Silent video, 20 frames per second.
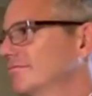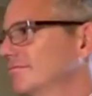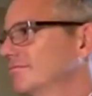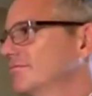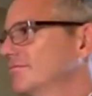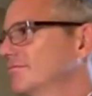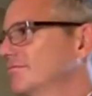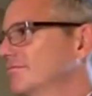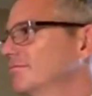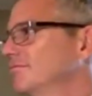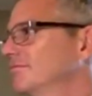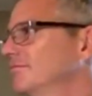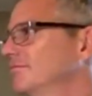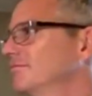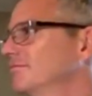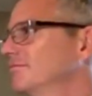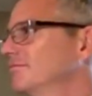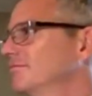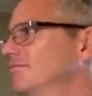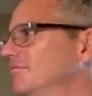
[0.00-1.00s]

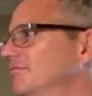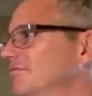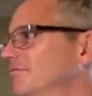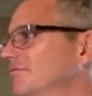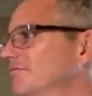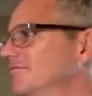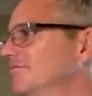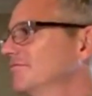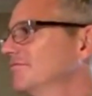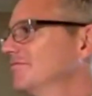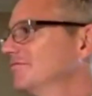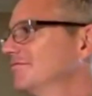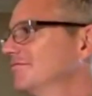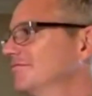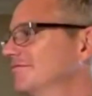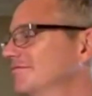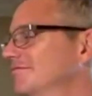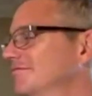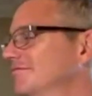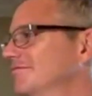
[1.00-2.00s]

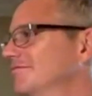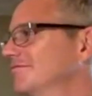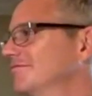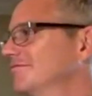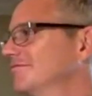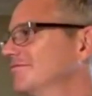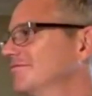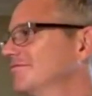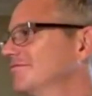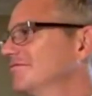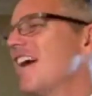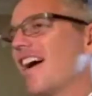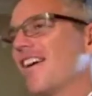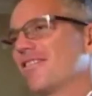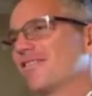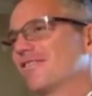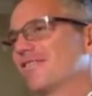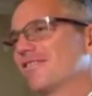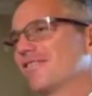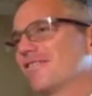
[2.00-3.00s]

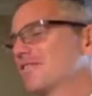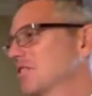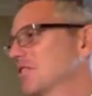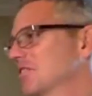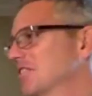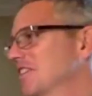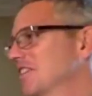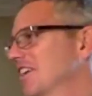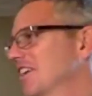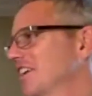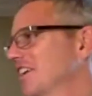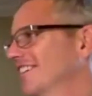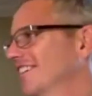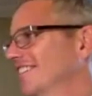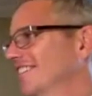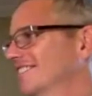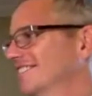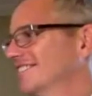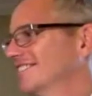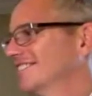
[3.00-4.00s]

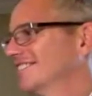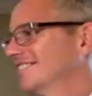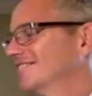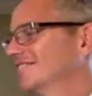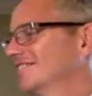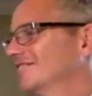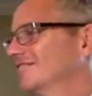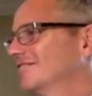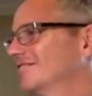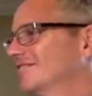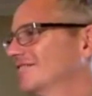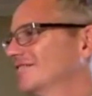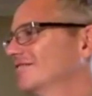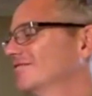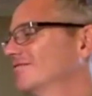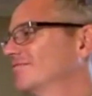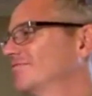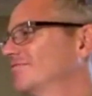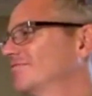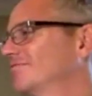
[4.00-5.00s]

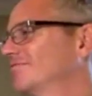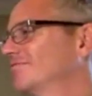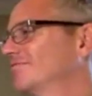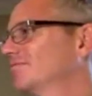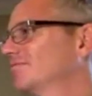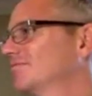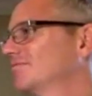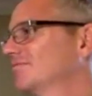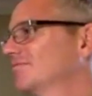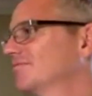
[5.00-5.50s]
No words are spoken by the person on screen.